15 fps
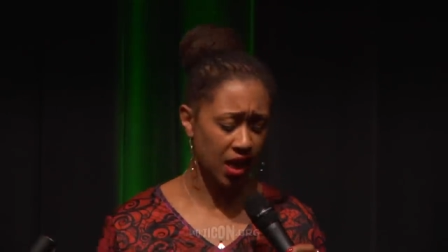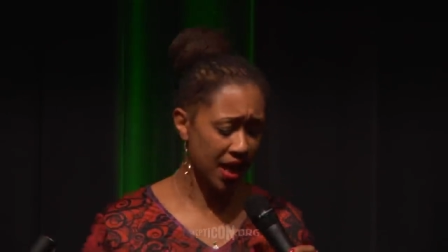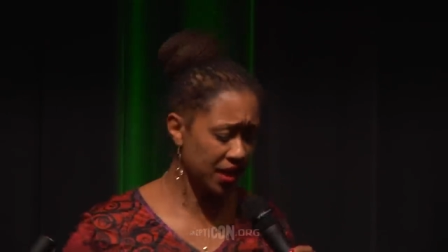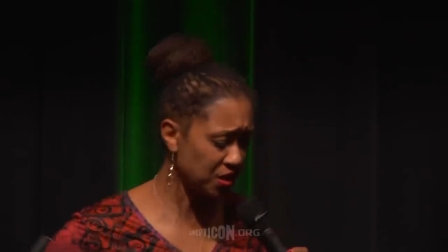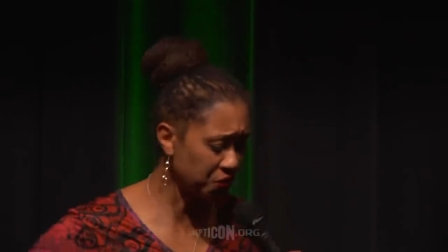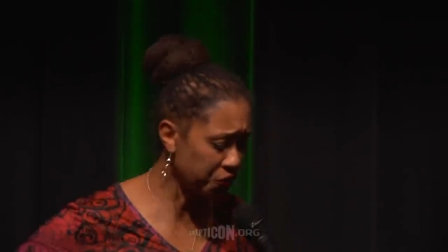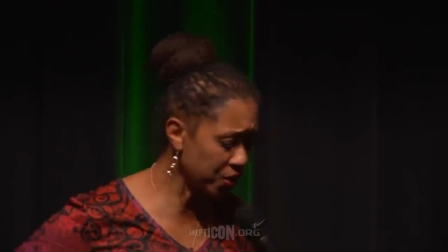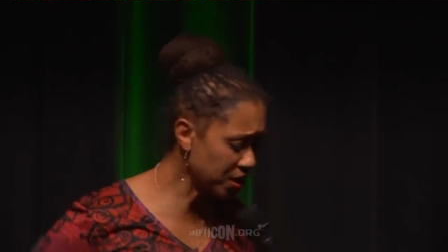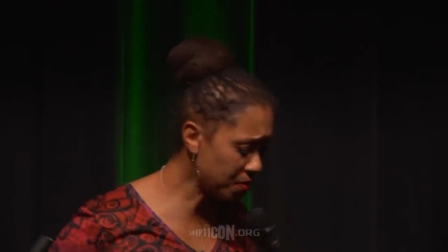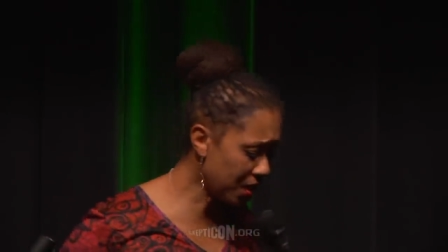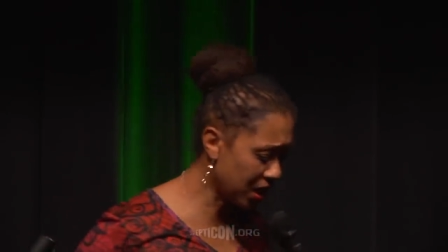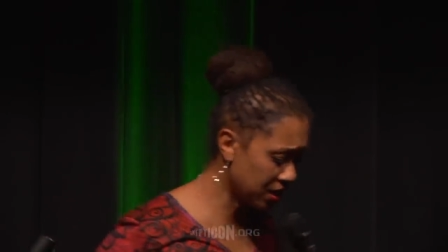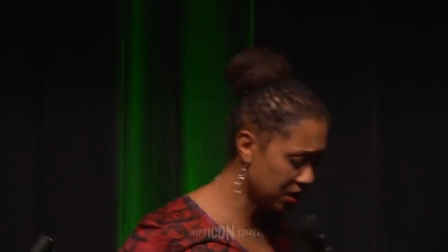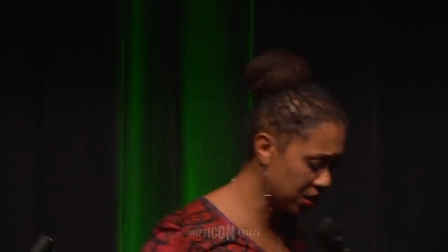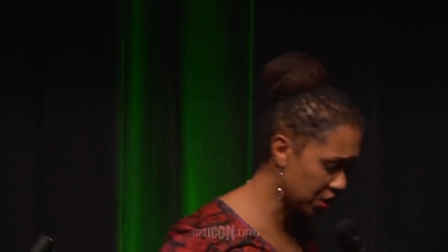Had some friends of
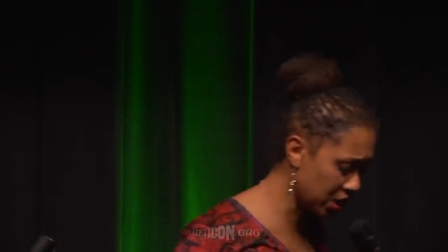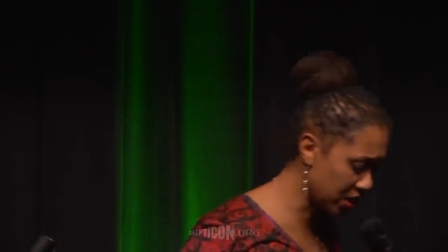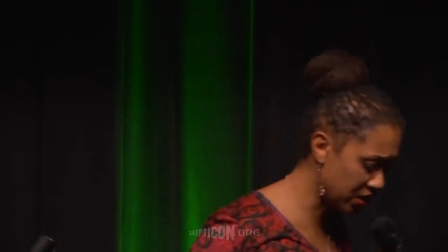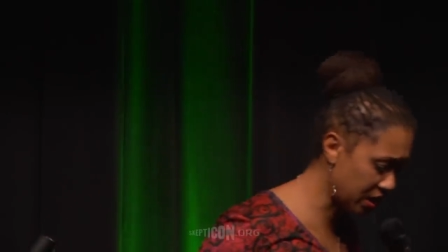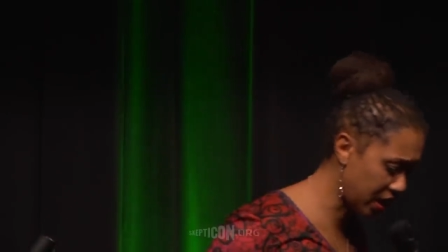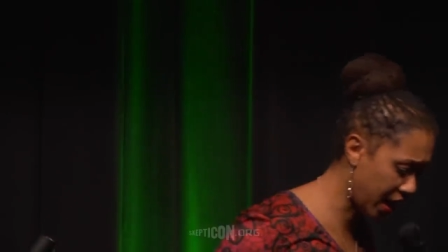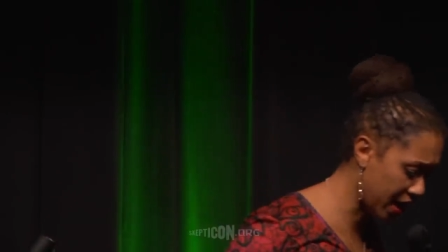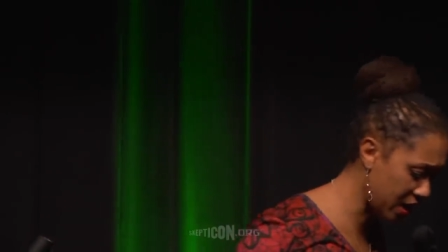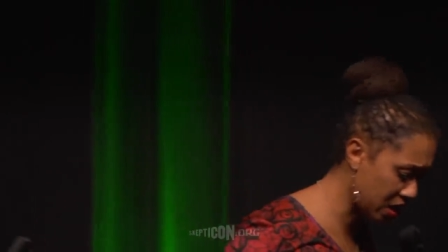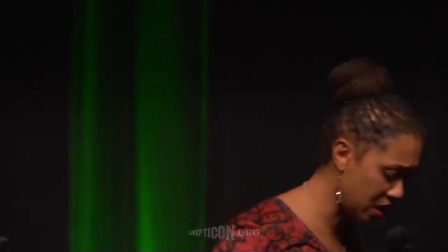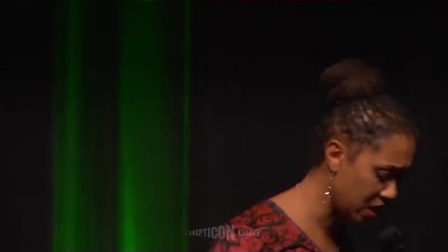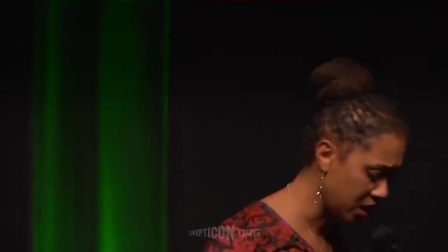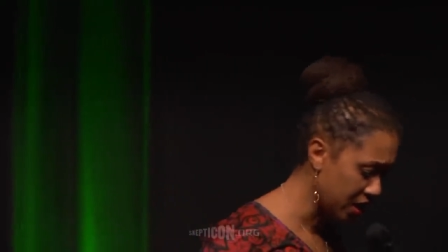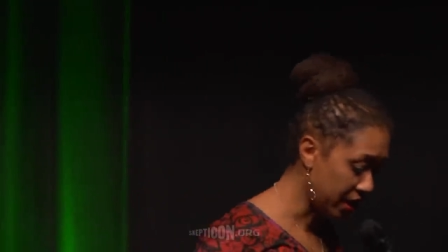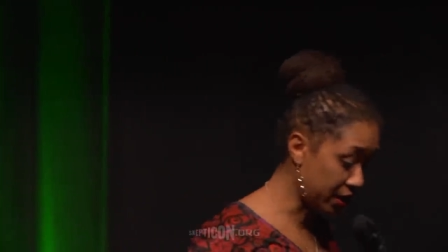mine suggest that I,
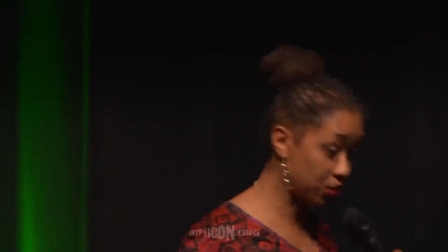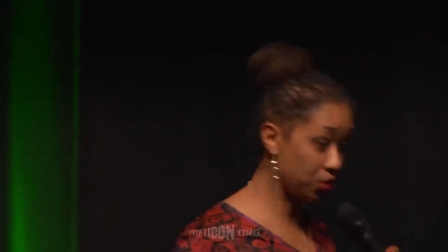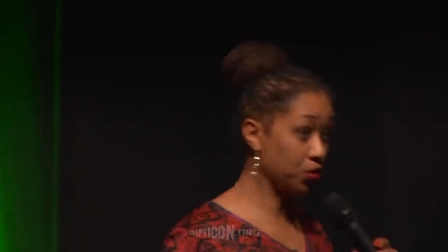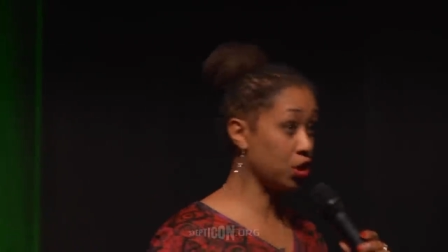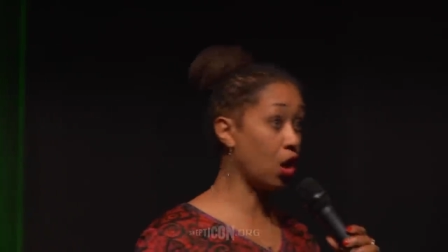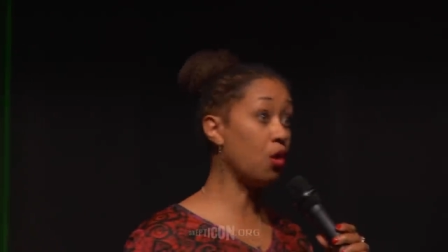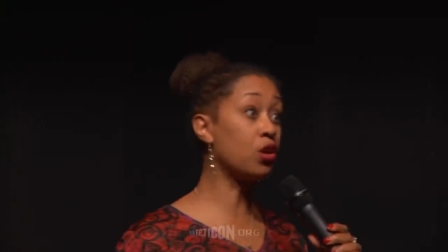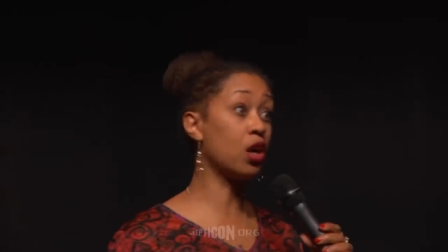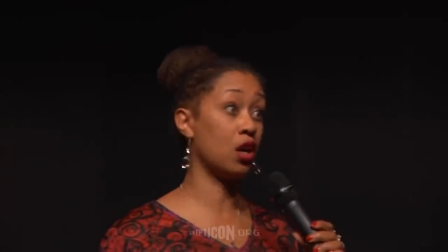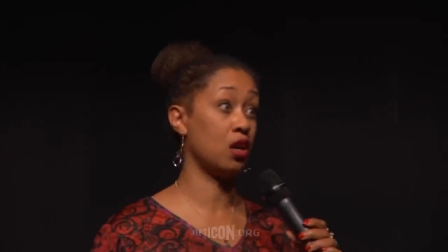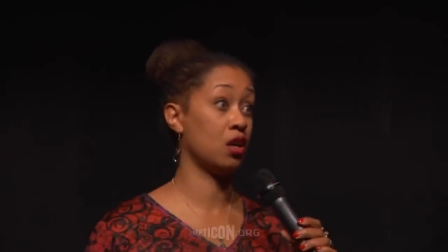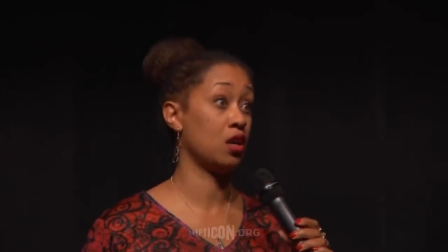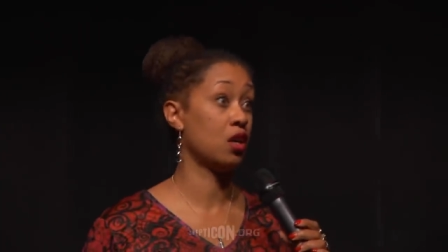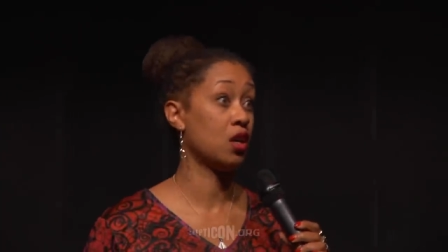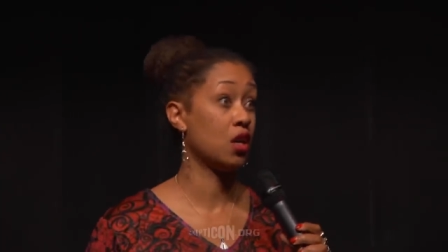uh, I do
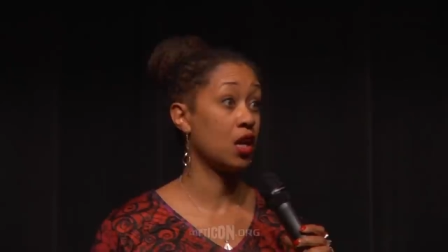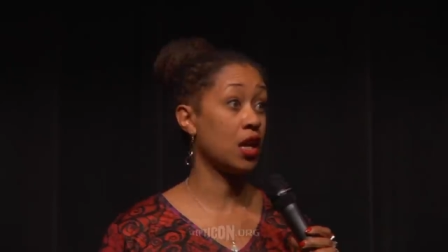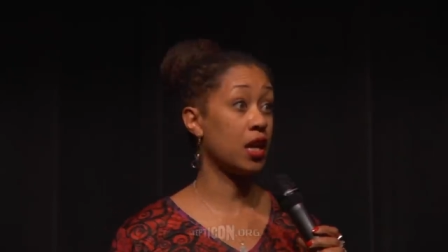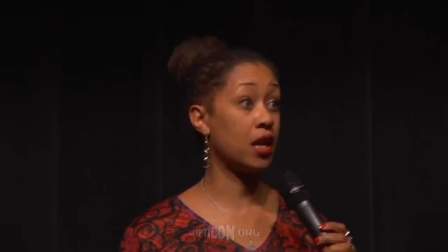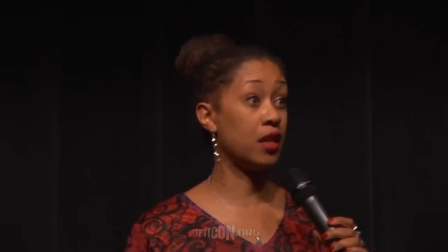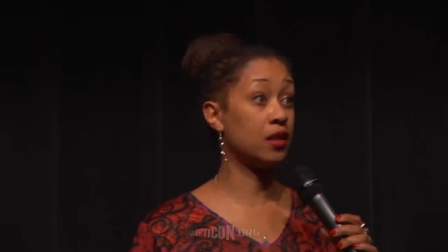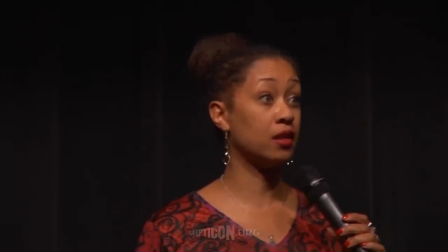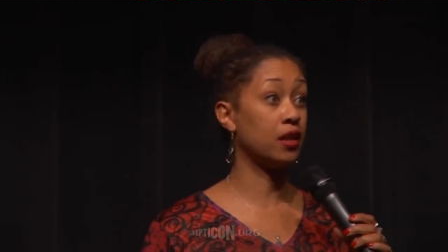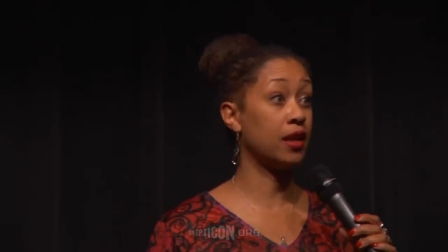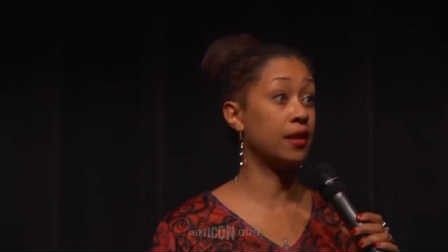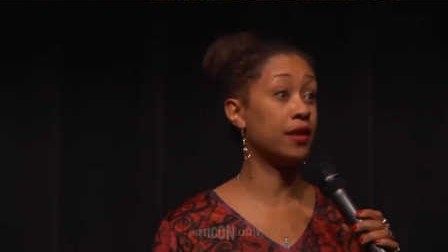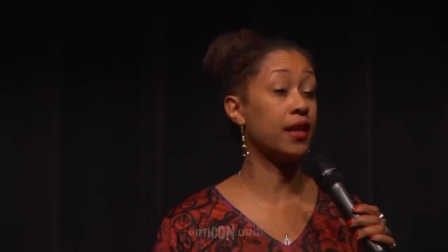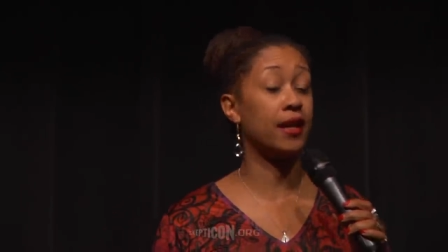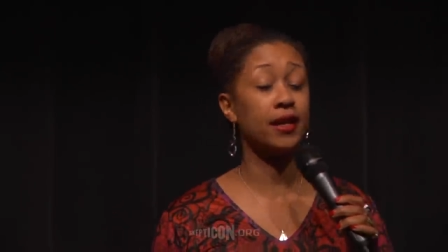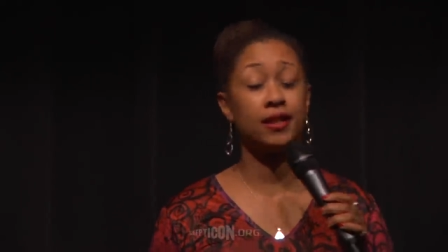yoga, and,
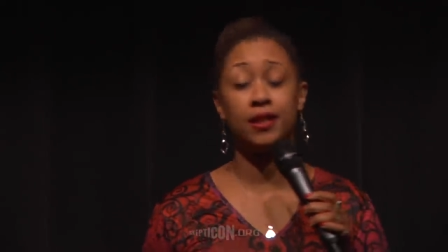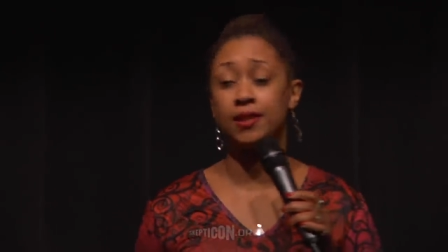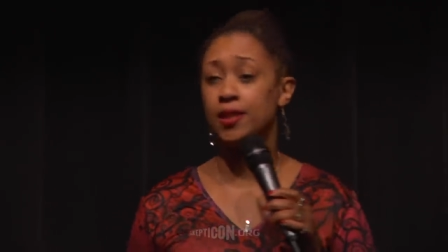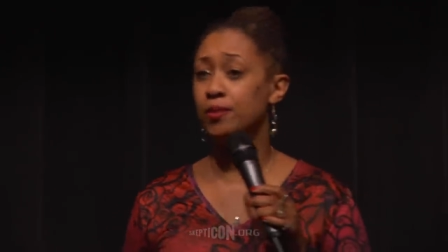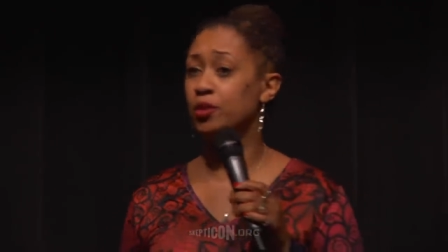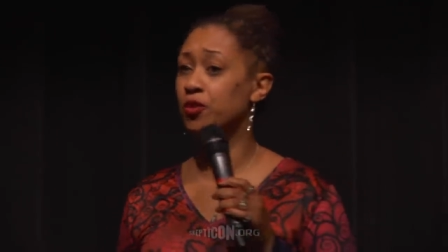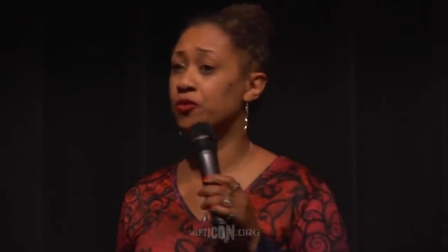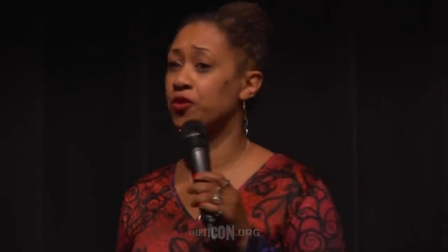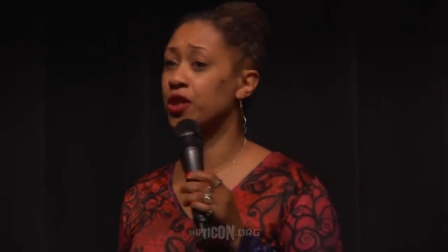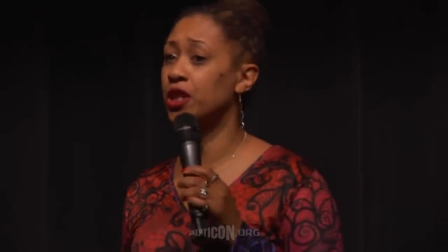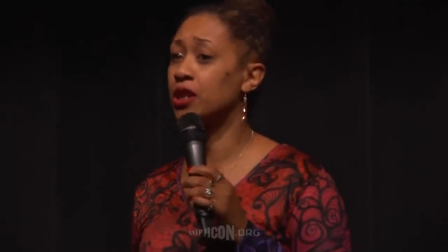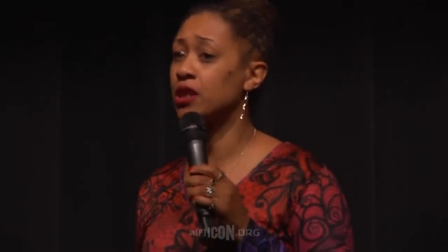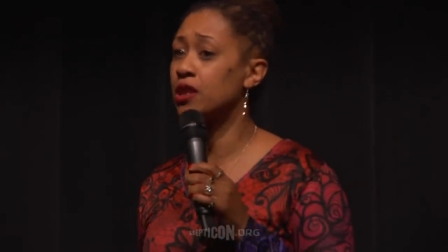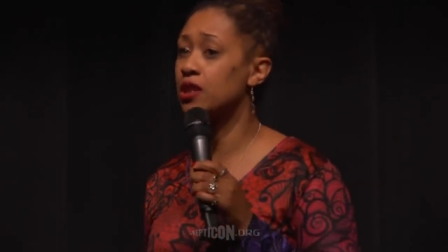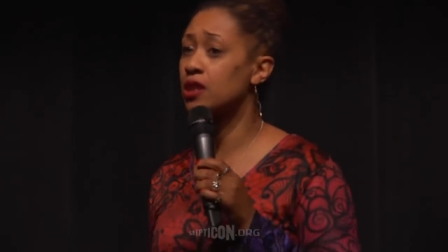and now I need some new
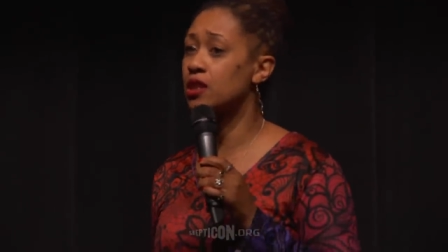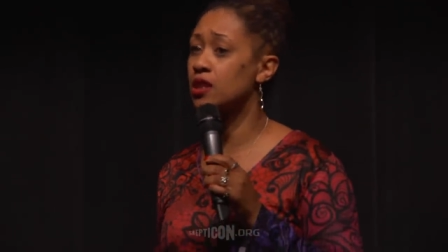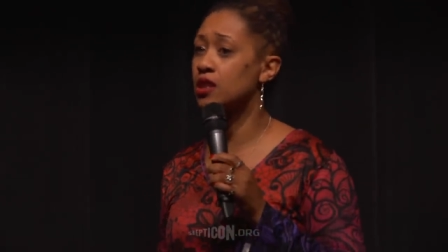friends.